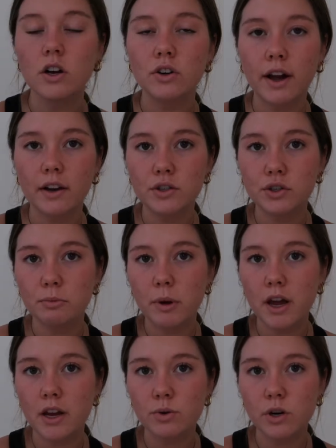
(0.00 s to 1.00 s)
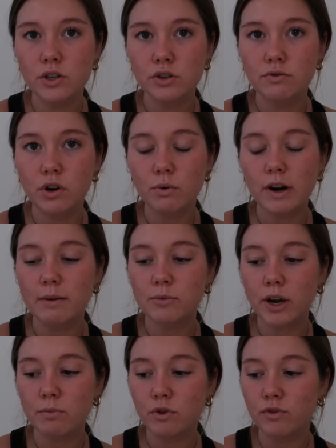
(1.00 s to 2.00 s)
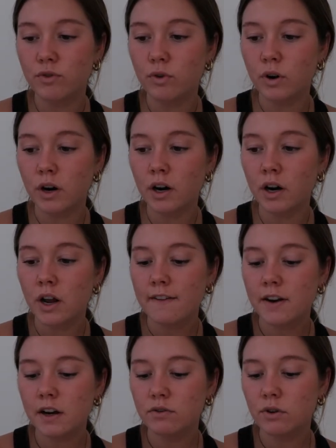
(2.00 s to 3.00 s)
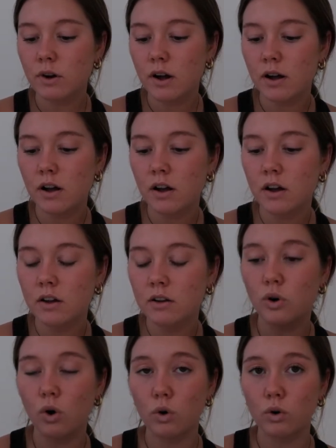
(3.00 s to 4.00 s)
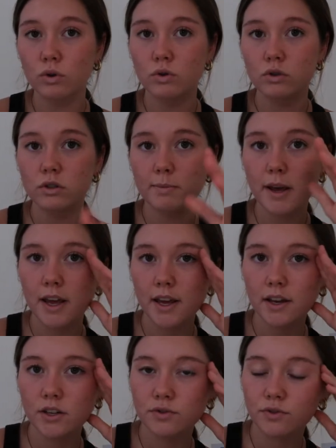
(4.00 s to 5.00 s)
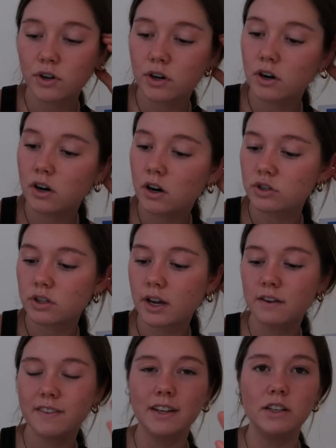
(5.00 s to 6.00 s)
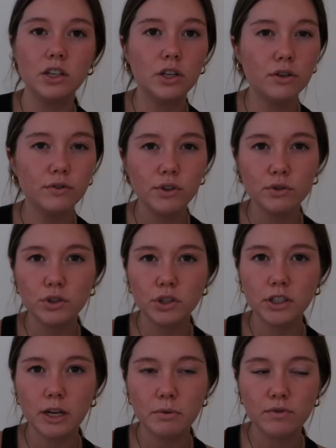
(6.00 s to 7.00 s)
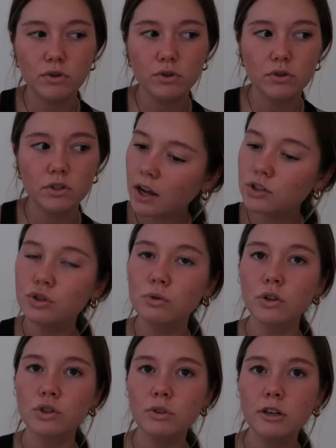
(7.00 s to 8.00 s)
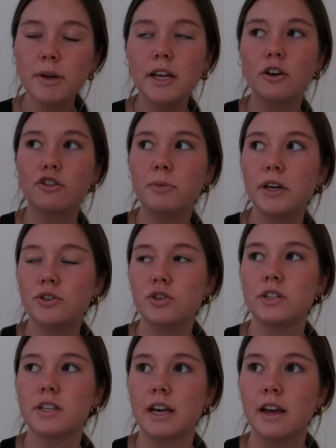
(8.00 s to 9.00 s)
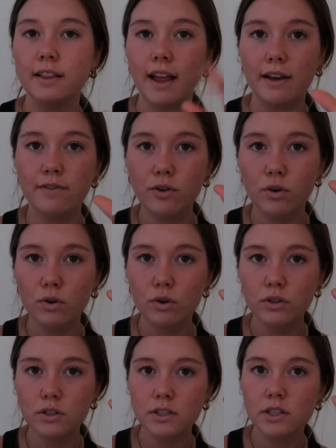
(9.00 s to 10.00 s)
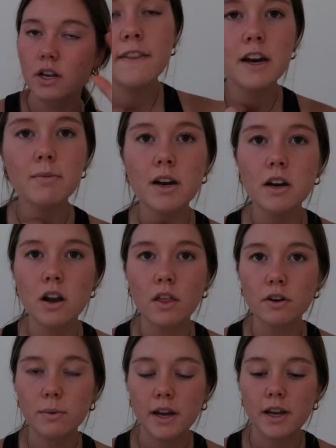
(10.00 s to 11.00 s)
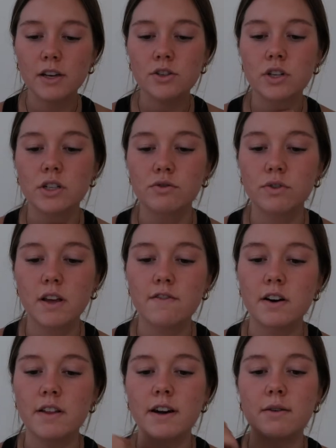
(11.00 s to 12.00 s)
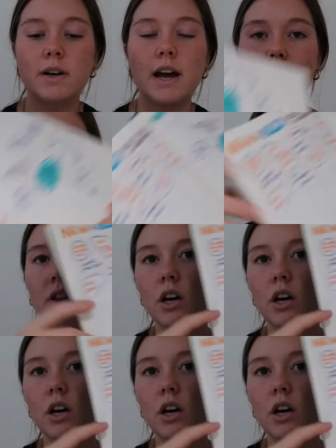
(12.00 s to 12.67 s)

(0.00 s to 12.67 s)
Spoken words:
a gratitude page where I just wrote what I'm grateful for, and then I wrote a goals page for just kind of like near future type of goals. I do also want to make another page that's like life goals, and then I made another page that's really fun that I want to add to a